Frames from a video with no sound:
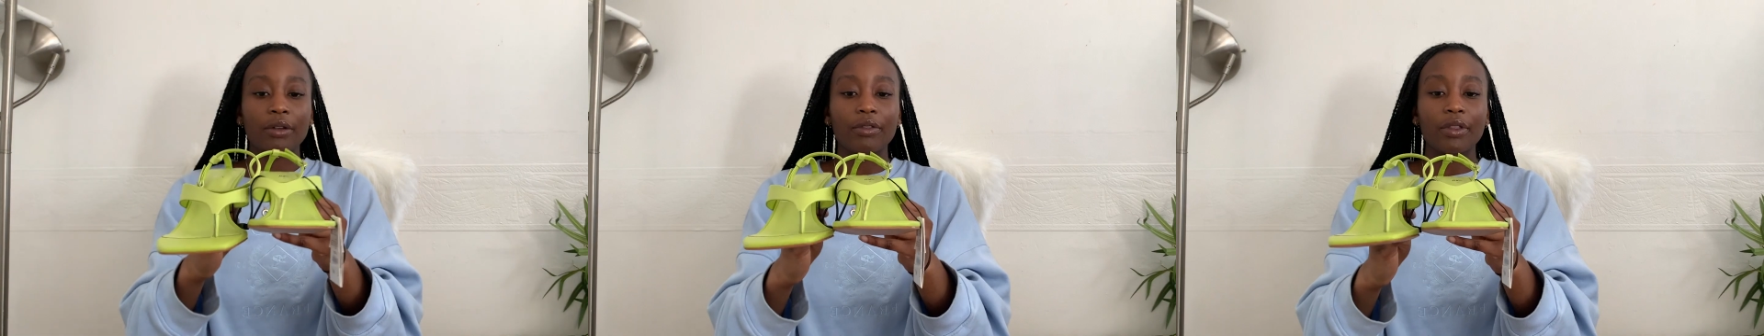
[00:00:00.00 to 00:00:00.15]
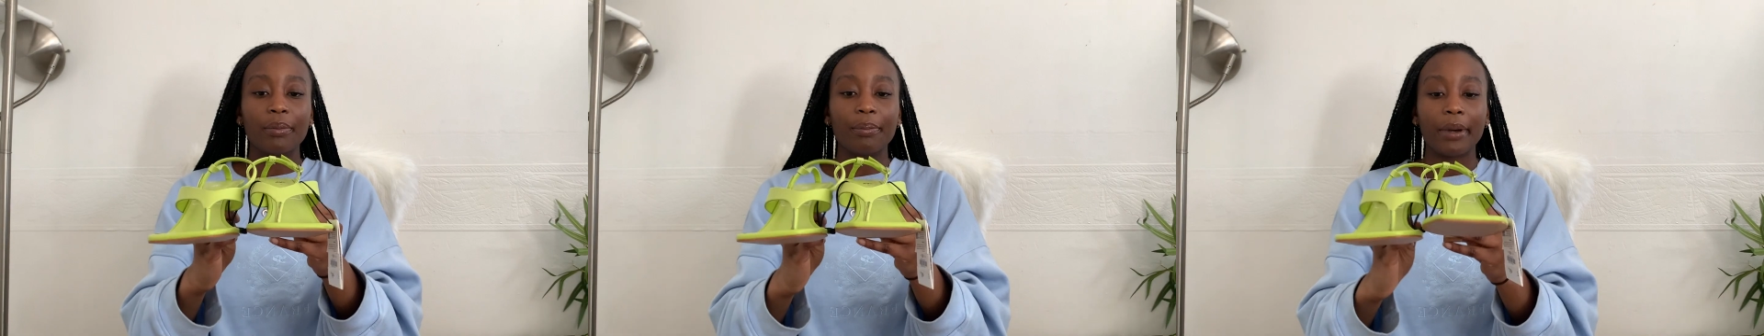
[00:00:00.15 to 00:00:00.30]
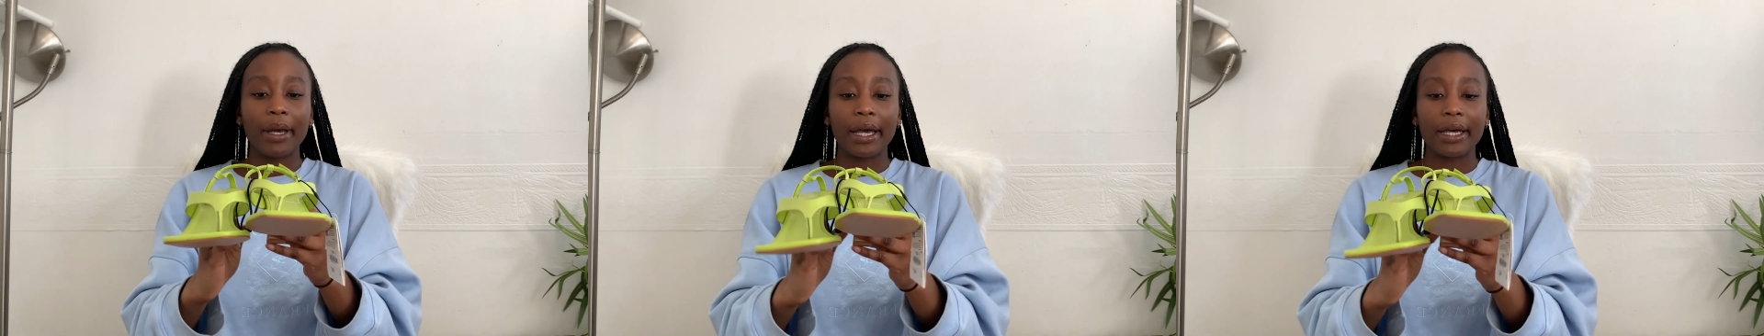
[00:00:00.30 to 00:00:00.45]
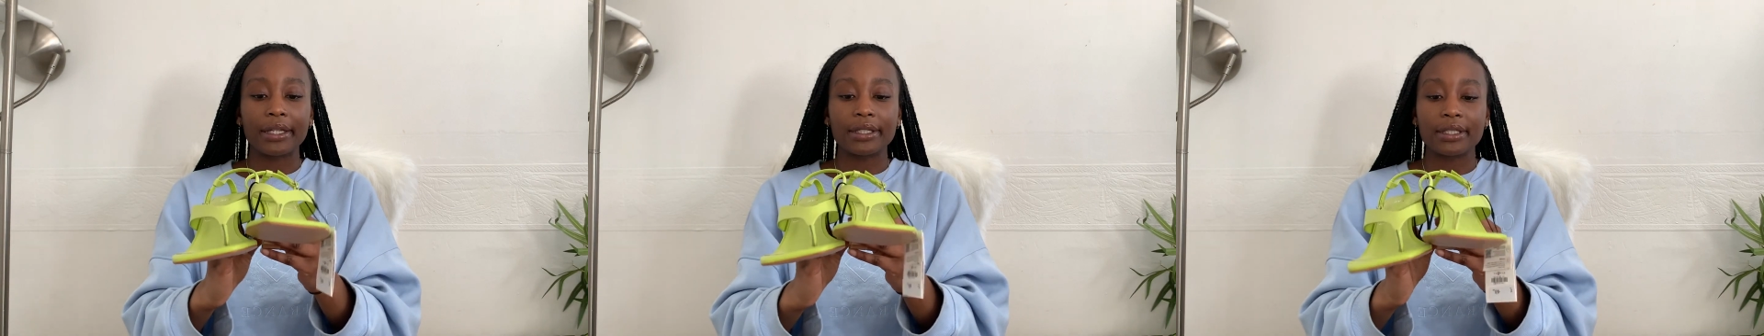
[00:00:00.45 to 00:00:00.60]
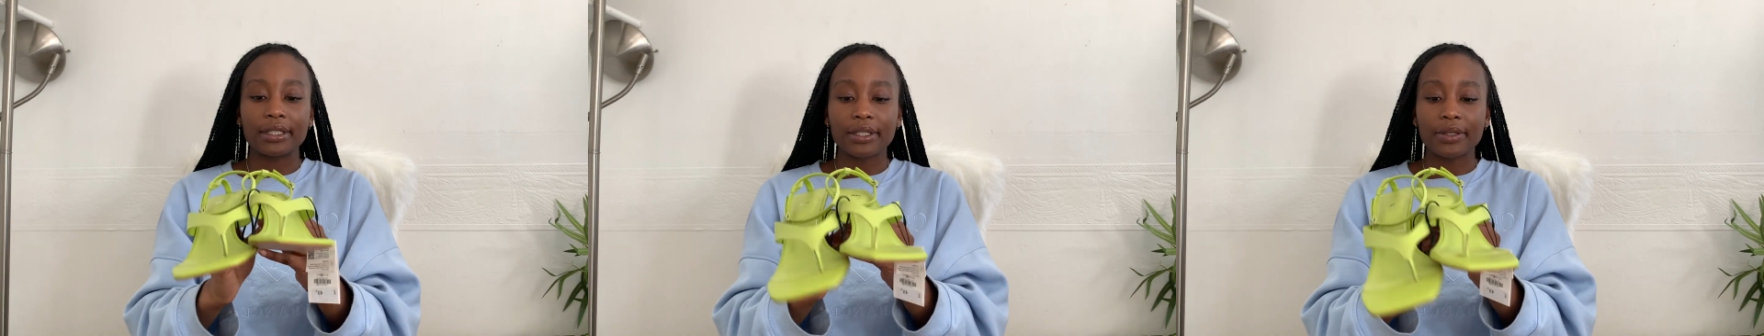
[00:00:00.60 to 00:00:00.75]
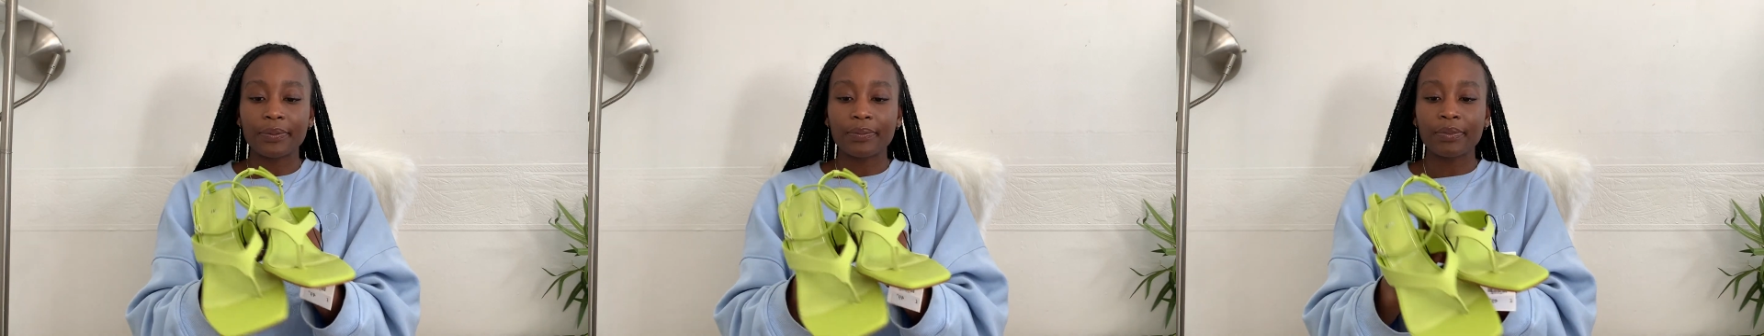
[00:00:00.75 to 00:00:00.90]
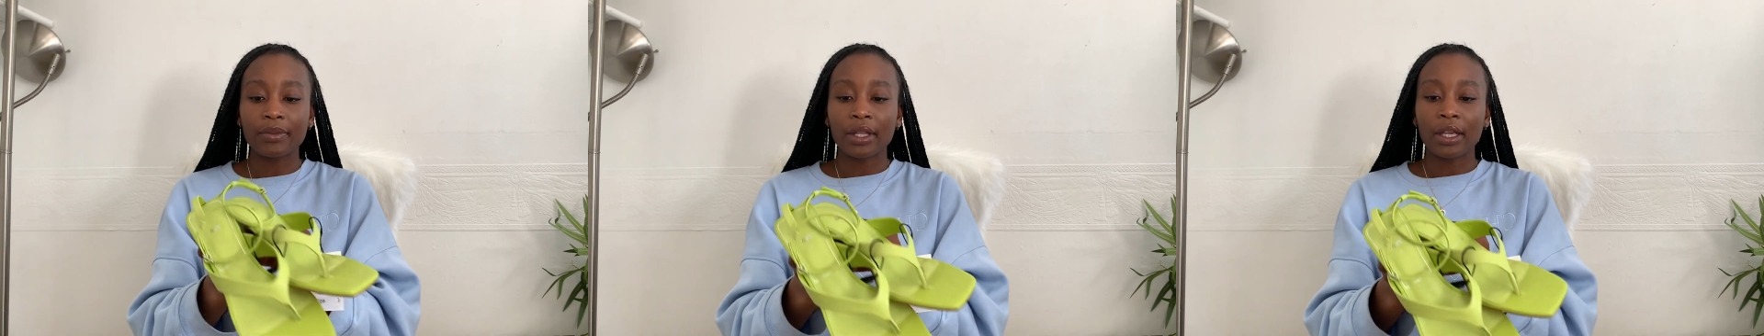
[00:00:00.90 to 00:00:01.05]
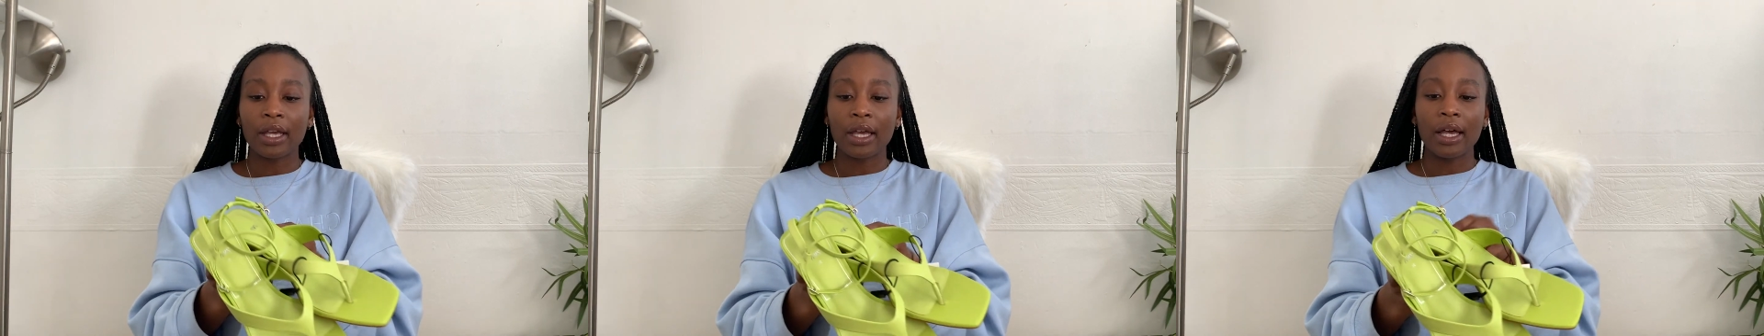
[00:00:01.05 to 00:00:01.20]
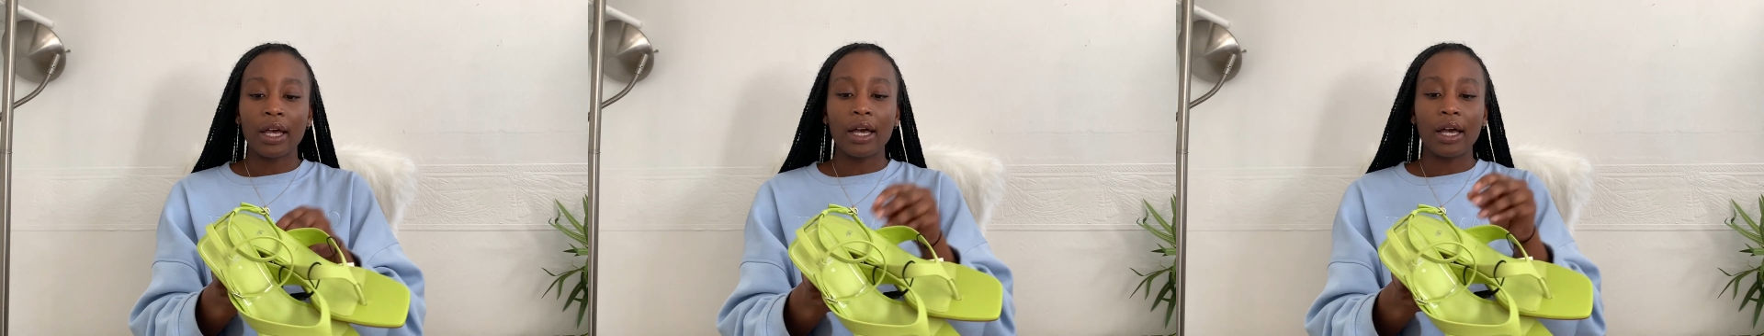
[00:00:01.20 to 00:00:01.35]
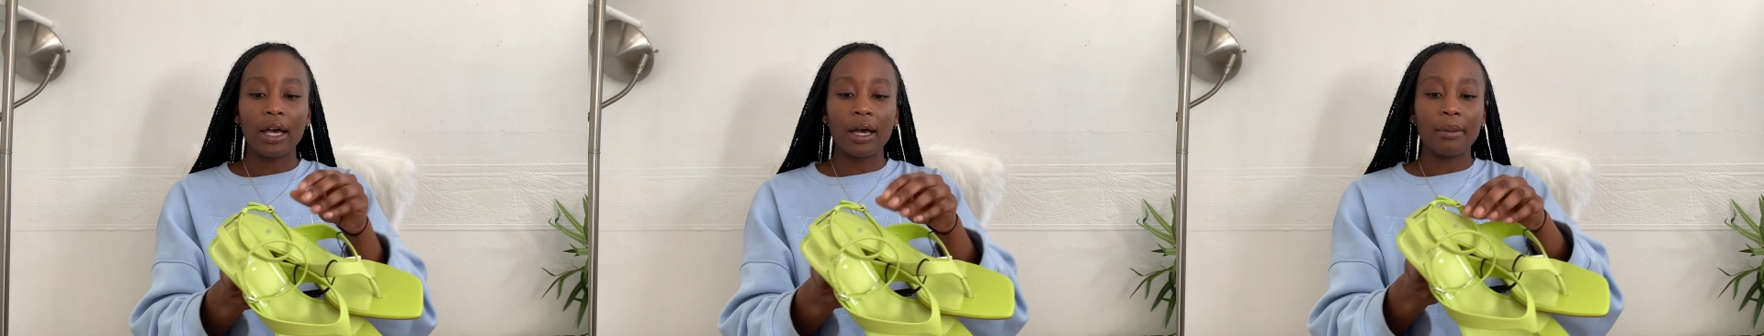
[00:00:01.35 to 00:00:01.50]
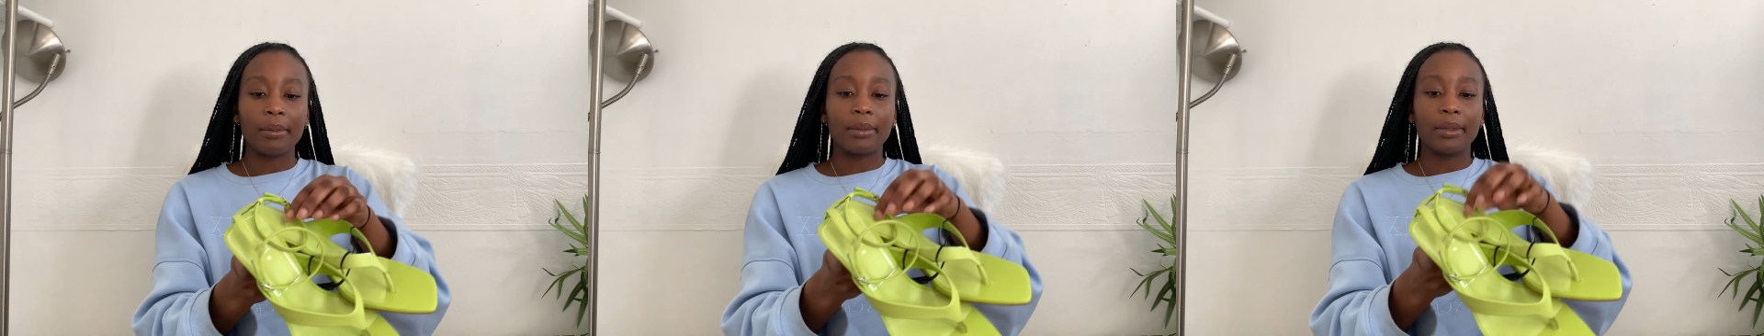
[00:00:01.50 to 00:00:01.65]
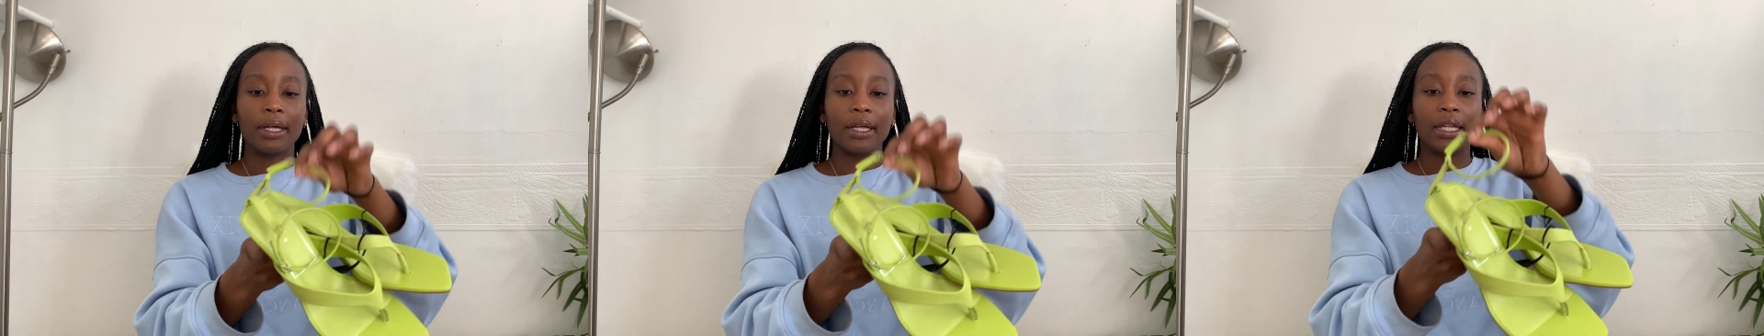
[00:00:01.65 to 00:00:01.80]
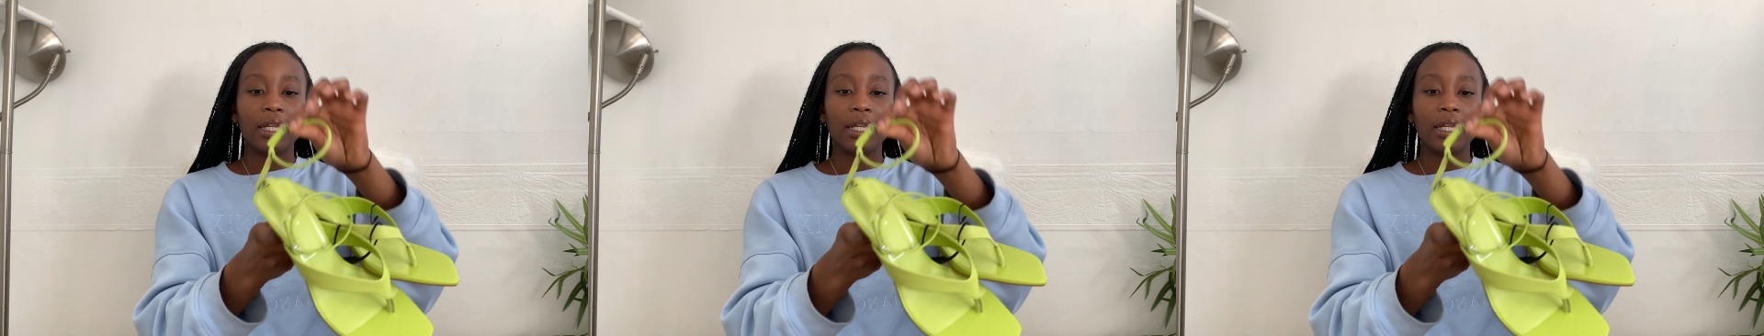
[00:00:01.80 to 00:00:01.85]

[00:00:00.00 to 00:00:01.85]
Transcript: of the band. A